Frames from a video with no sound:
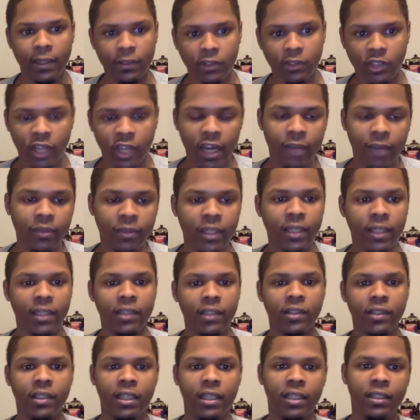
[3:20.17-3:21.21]
James
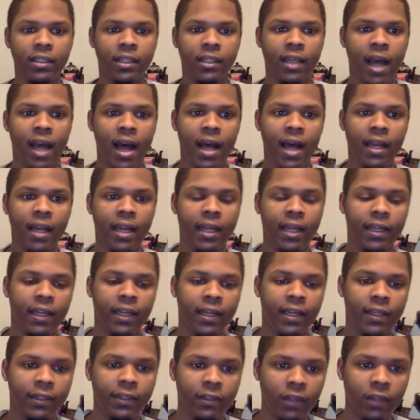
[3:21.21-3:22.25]
Ennis, he's a guy that
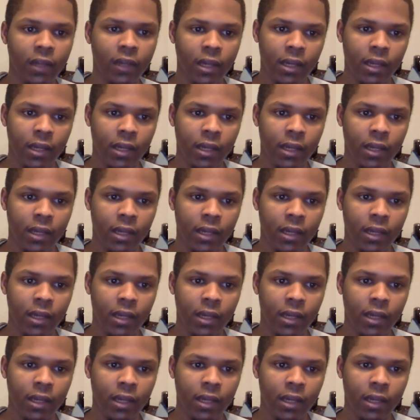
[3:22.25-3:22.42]
can